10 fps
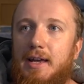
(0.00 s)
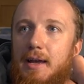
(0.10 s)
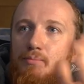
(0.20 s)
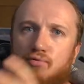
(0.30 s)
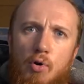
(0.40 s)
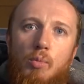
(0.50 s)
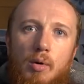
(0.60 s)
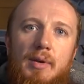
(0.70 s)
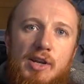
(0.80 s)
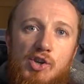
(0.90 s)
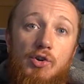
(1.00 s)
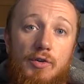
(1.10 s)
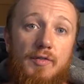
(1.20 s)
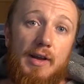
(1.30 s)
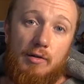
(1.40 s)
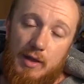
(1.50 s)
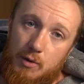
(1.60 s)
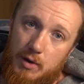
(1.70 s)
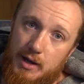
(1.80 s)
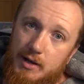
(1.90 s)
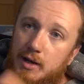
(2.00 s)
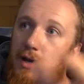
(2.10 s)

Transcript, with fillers: it probably should feel that way.